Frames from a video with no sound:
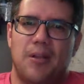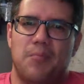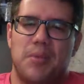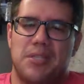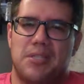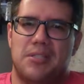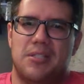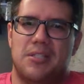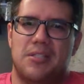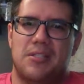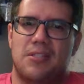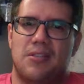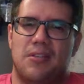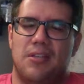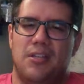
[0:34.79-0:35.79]
business
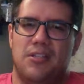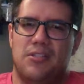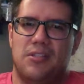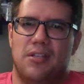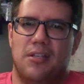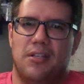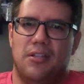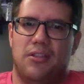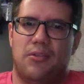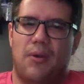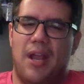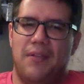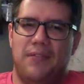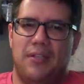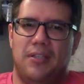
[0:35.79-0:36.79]
is
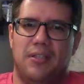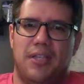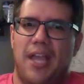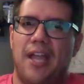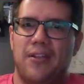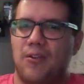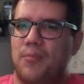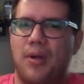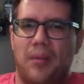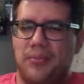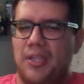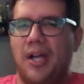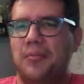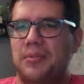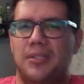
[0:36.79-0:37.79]
thriving. Yeah, you're
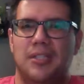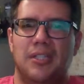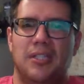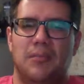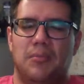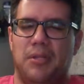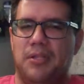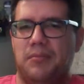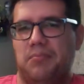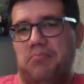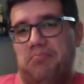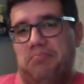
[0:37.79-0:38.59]
pumped up, but